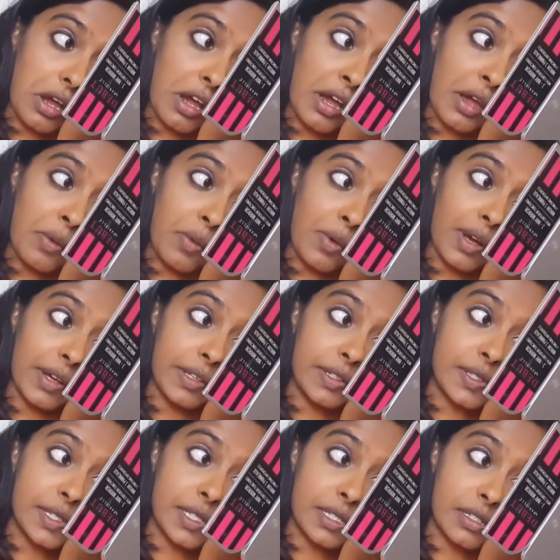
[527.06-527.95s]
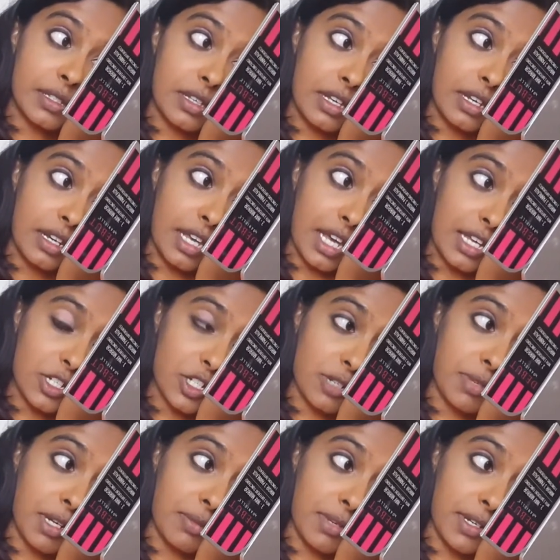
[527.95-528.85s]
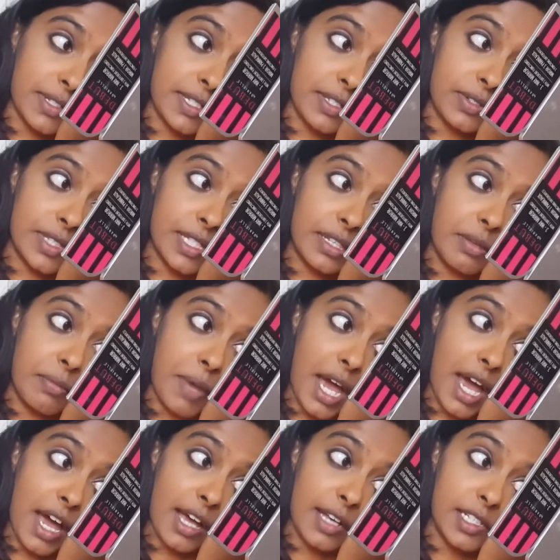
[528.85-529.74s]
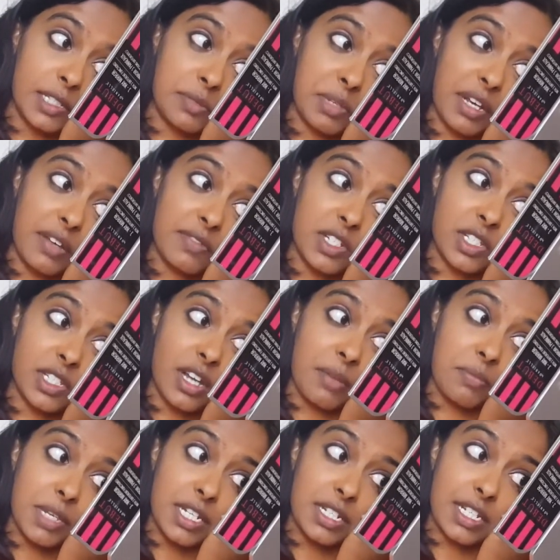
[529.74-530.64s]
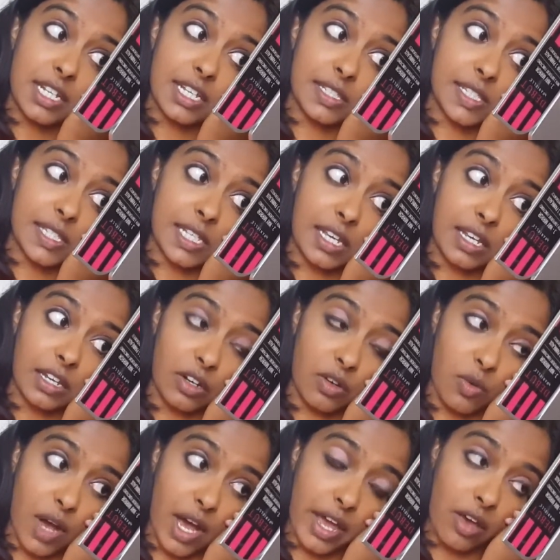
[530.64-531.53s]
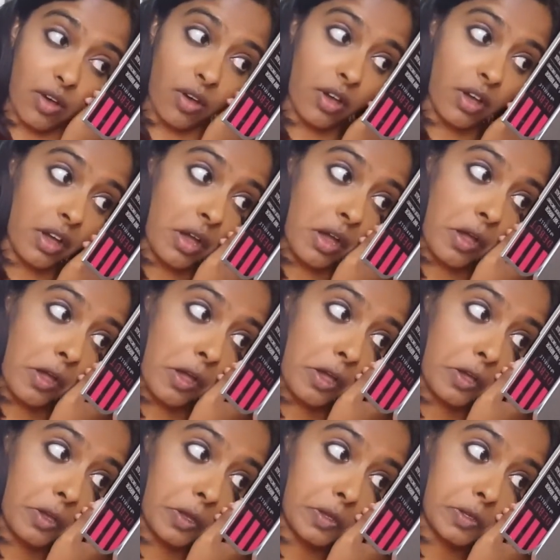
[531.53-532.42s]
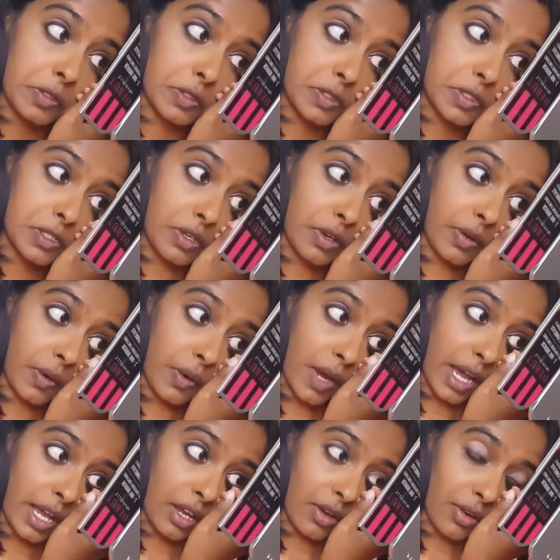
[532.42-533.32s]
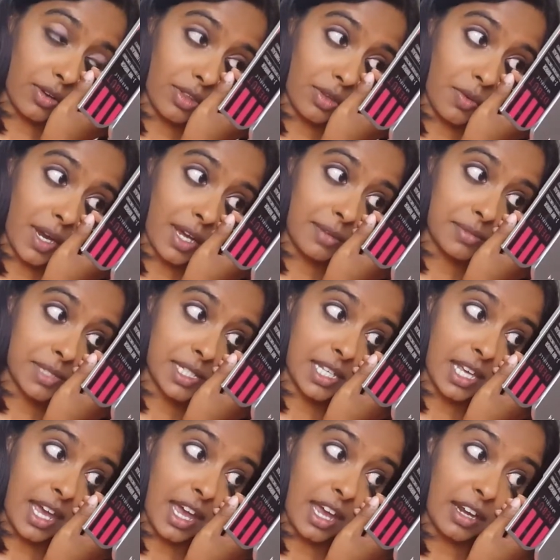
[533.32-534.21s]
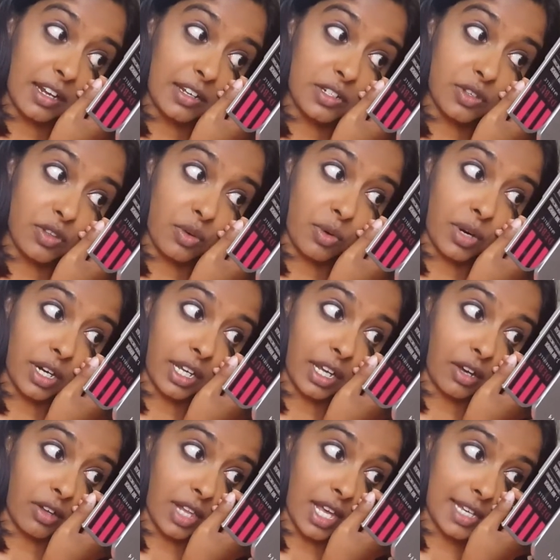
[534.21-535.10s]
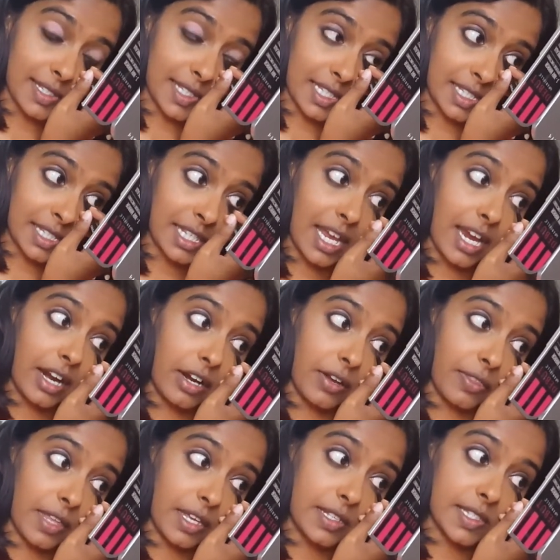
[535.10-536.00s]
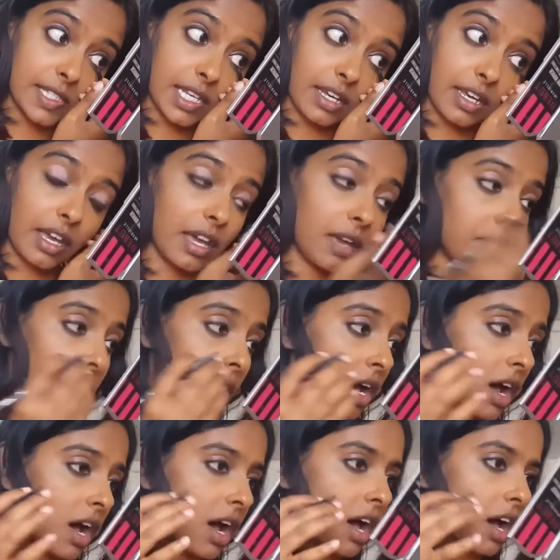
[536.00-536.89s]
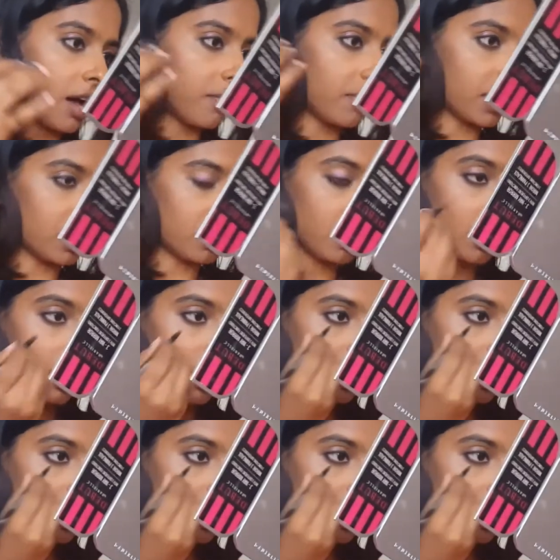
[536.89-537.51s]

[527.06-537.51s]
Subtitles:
was engaging my muscles in the past, but I've just not been dancing in a while. So I go to the YMCA and I do the workout classes there, things like hip hop and